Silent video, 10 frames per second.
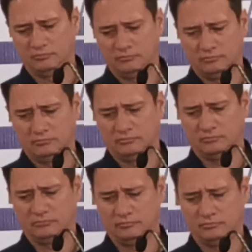
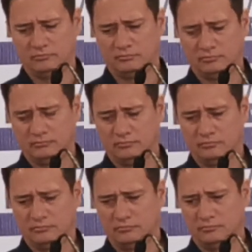
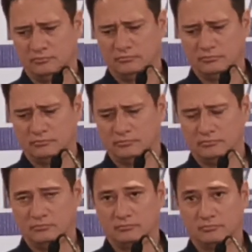
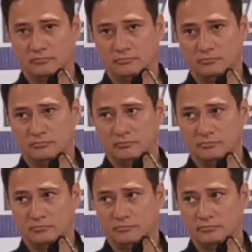
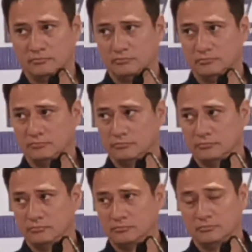
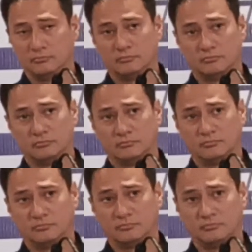
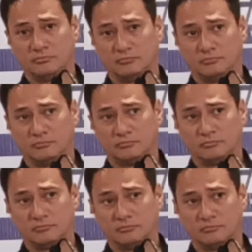
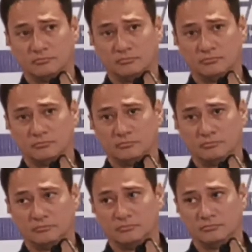
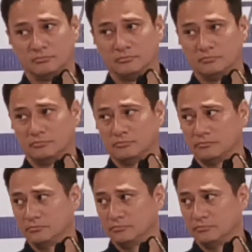This person isn't speaking.